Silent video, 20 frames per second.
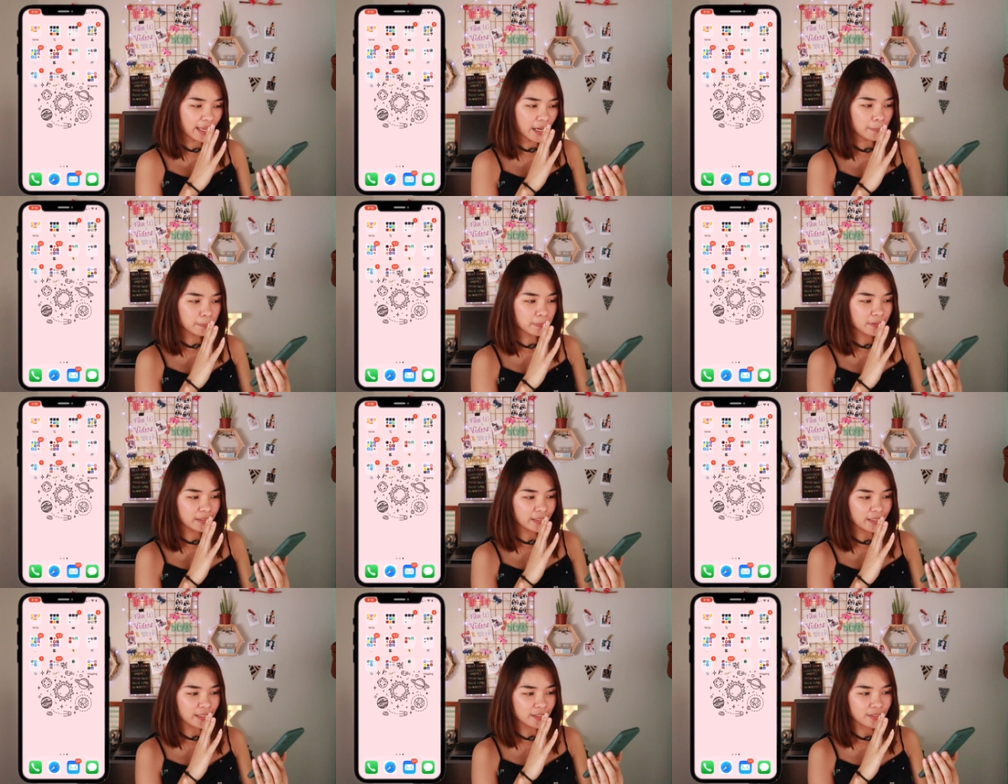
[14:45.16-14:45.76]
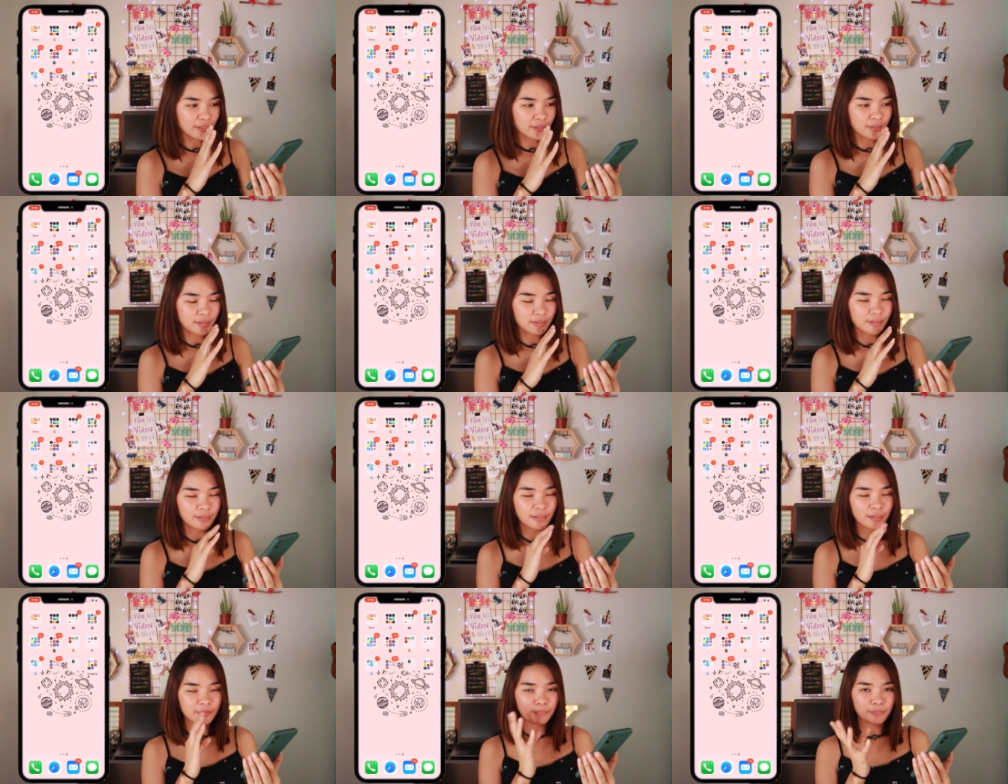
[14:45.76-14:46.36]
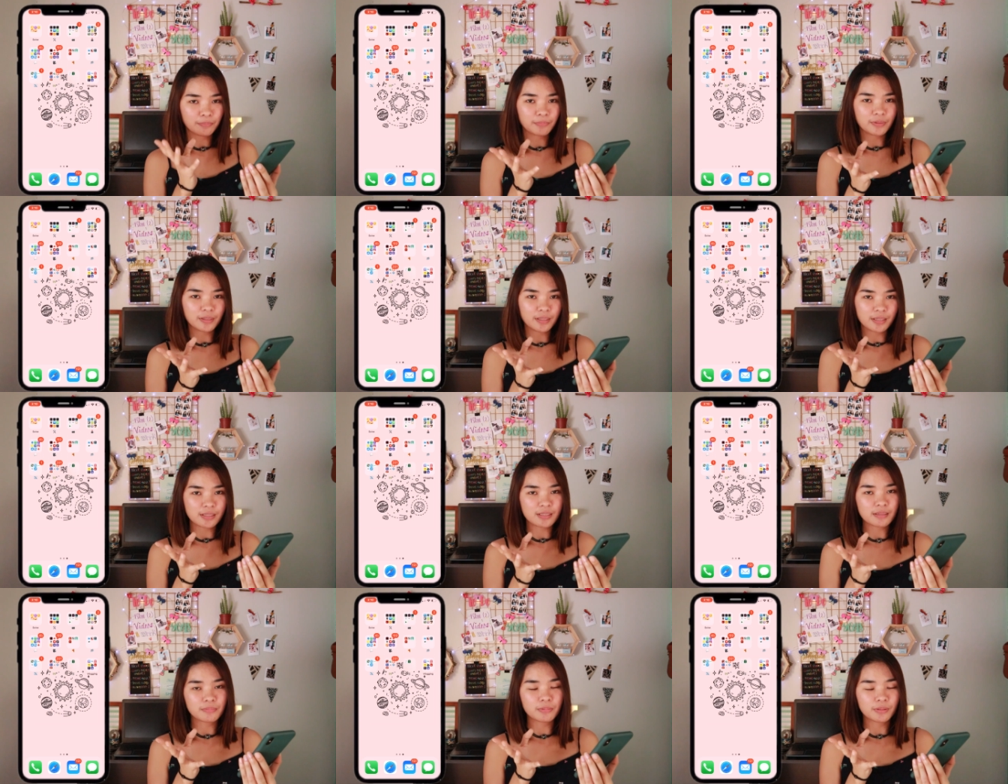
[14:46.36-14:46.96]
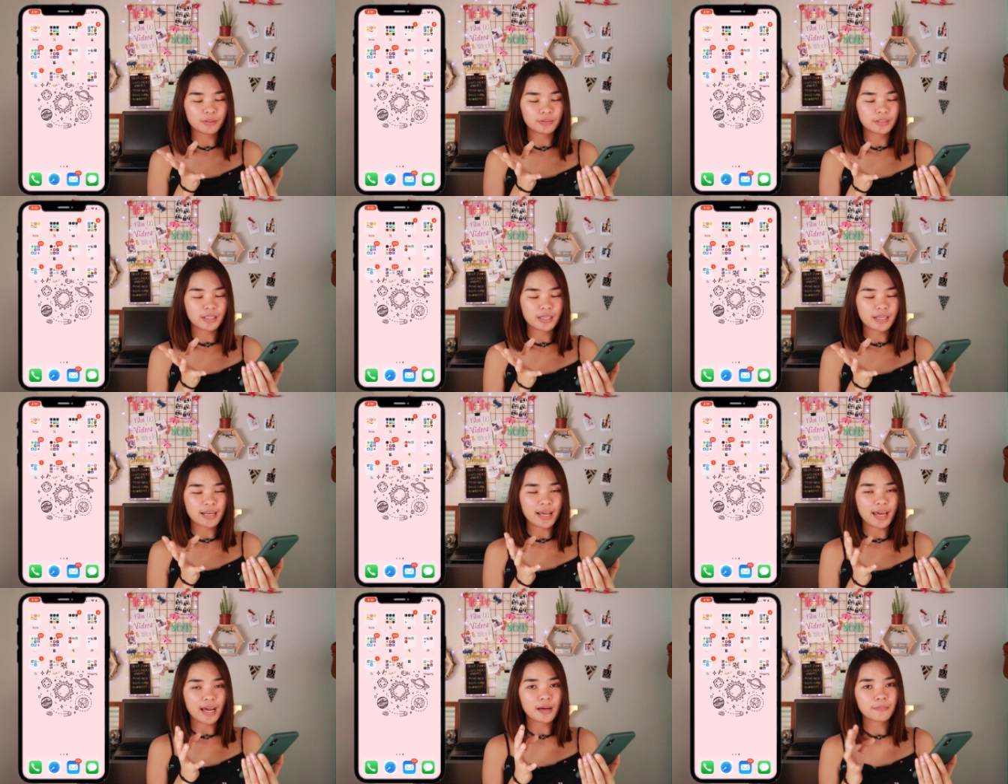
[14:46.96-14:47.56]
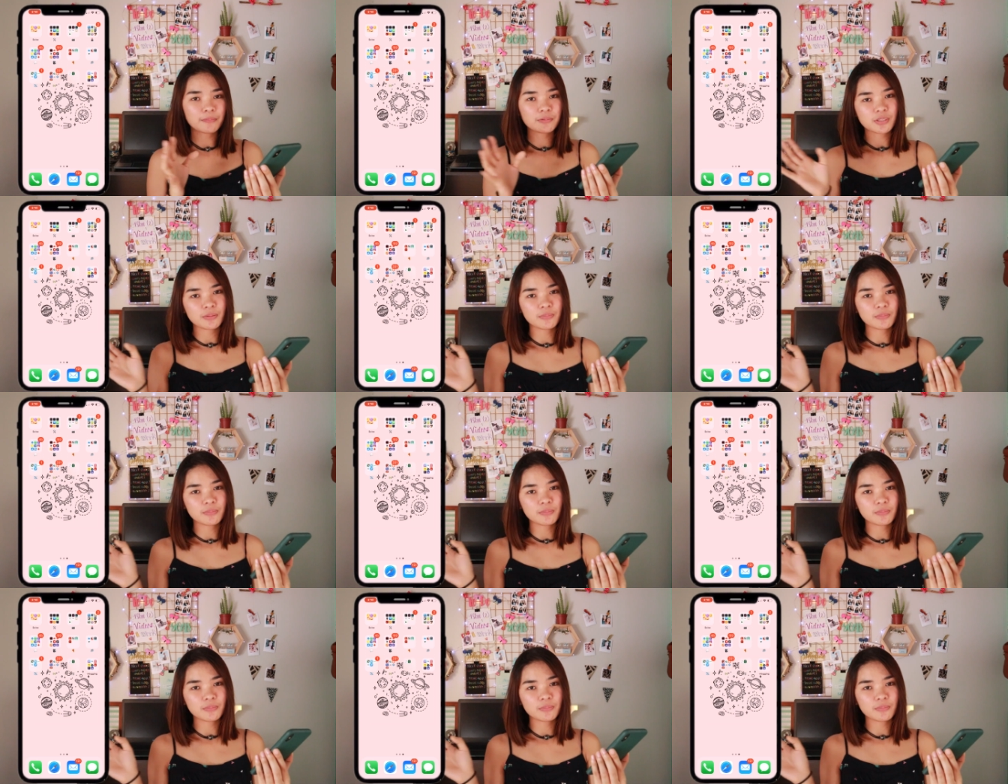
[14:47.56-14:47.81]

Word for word: application that is a built-in app,